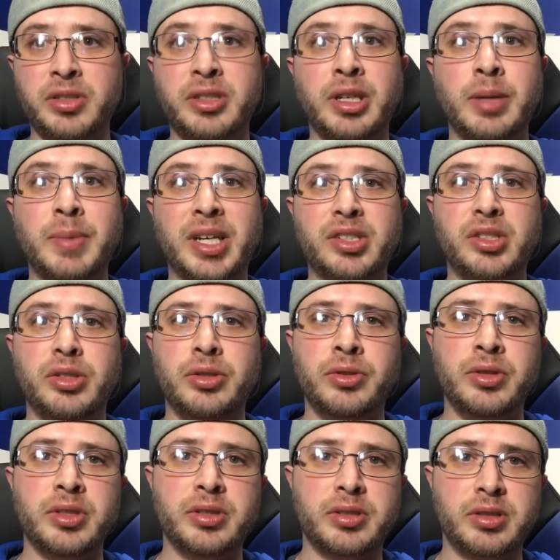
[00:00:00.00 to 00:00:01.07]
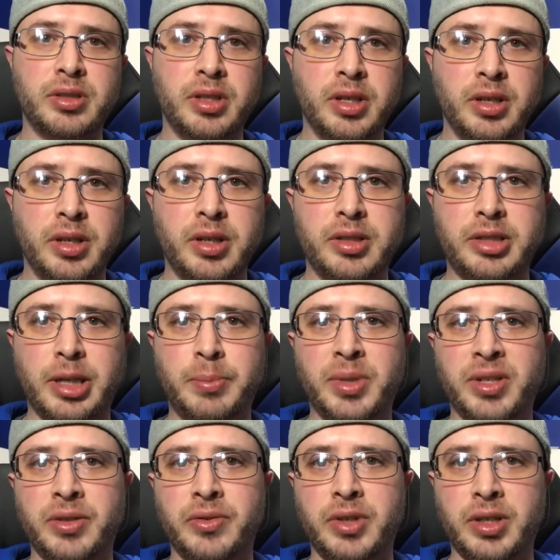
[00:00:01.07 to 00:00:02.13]
time actually doing this type
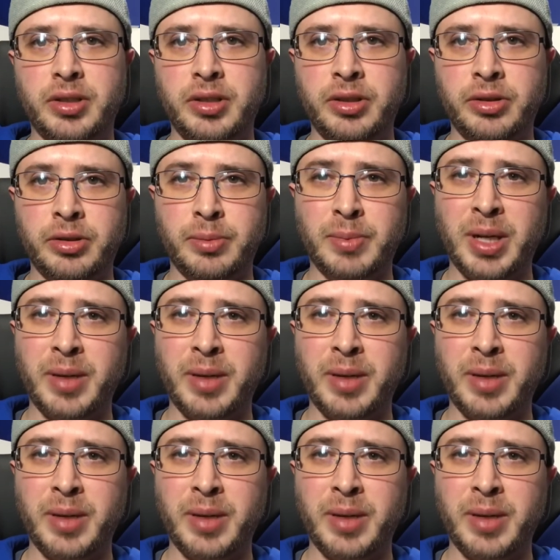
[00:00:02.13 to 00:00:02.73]
of deal. I'm not